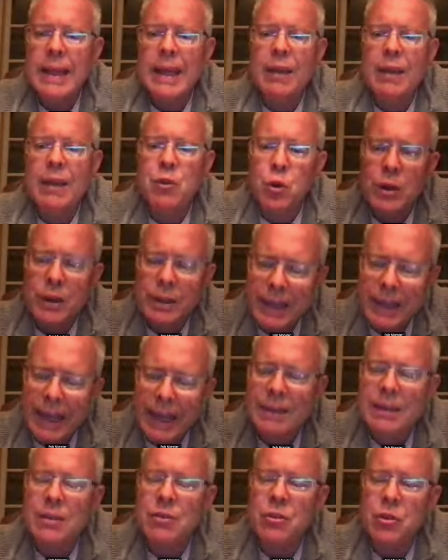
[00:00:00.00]
if your
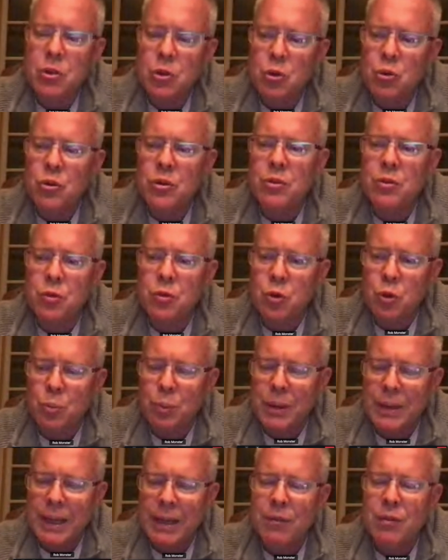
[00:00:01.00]
intent is to use it for
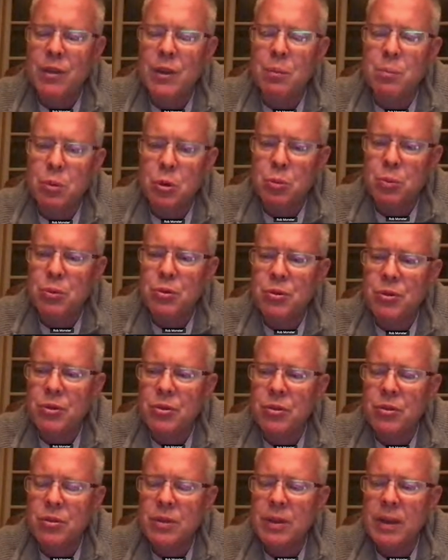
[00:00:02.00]
benevolent
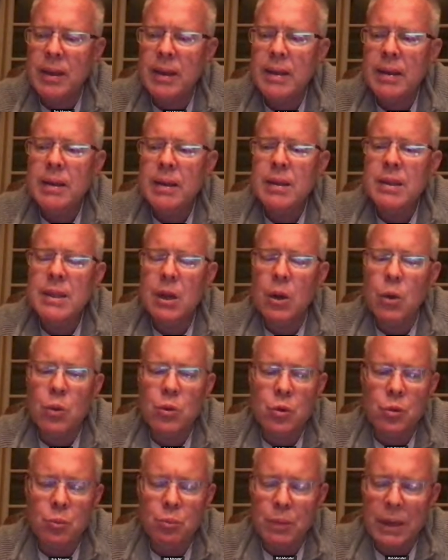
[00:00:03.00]
purposes,
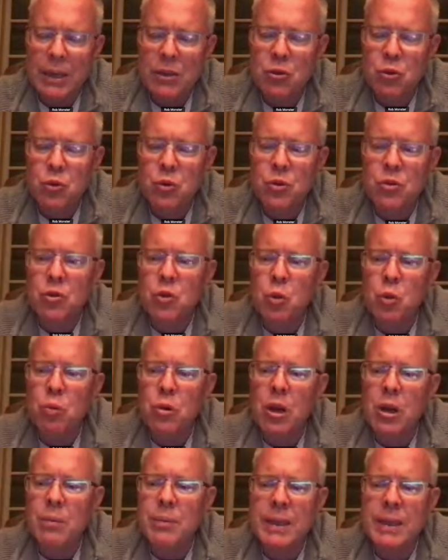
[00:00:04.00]
to make sure there's no
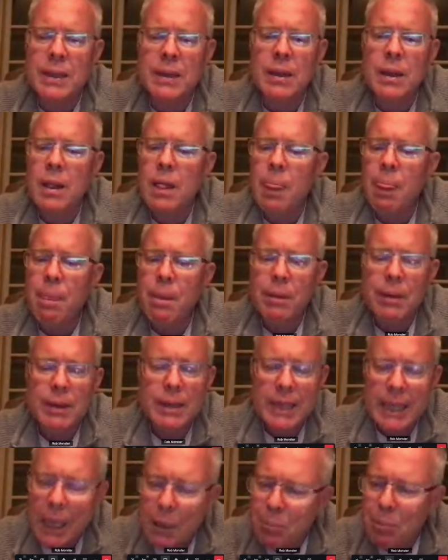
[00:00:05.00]
problem data,
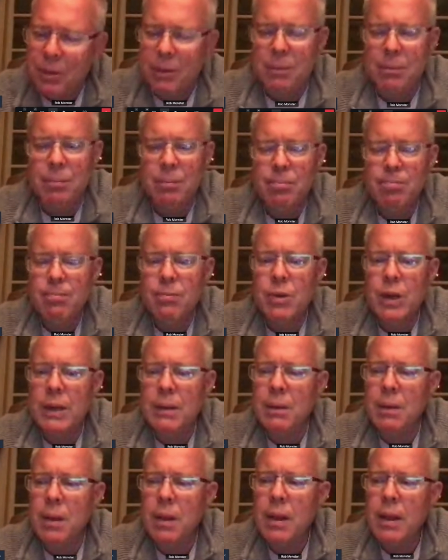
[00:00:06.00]
keep it,
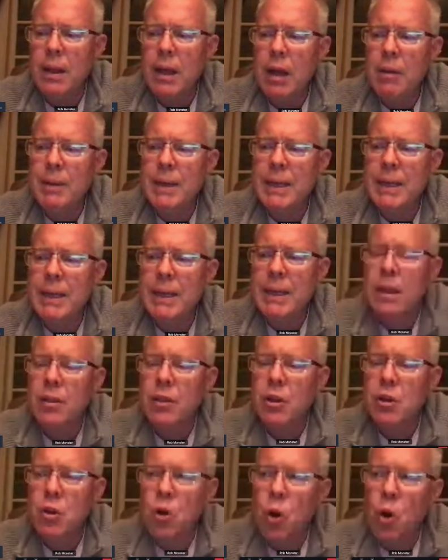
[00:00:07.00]
right? I mean,
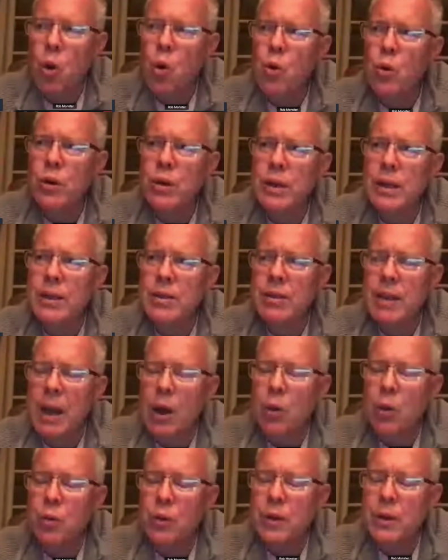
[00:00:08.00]
the code is
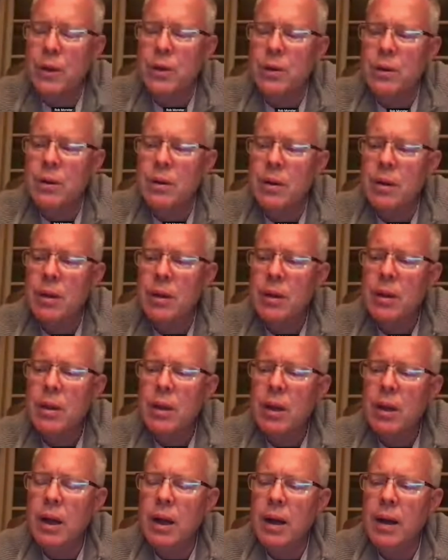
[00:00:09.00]
out there.
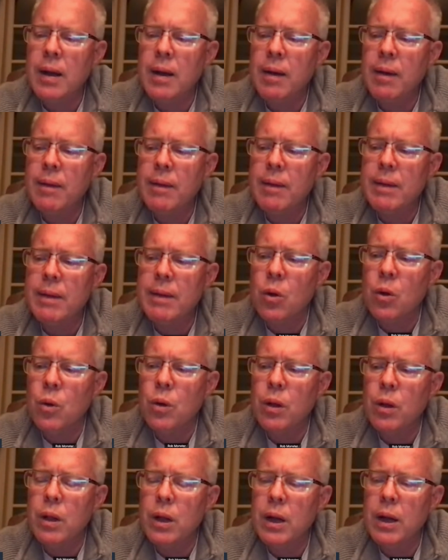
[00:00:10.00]

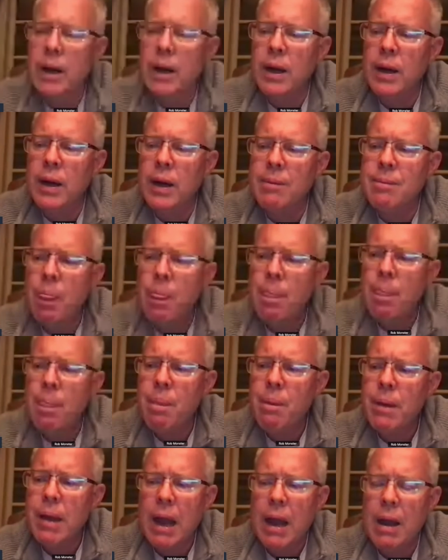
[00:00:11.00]

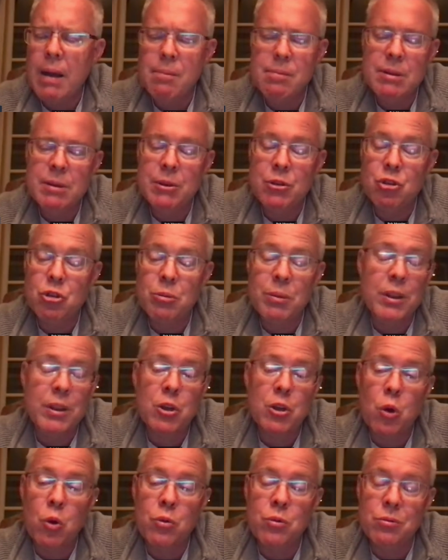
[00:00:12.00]
Some of the
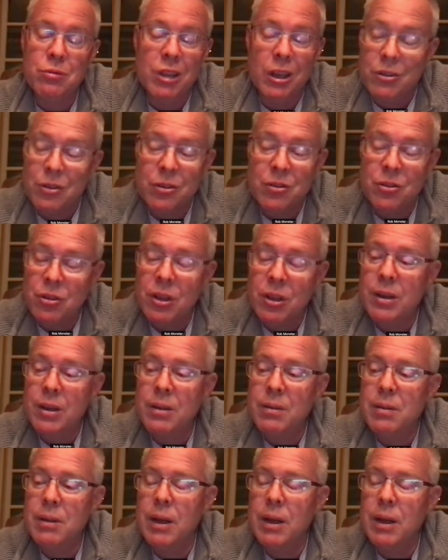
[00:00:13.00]
code doesn't suck.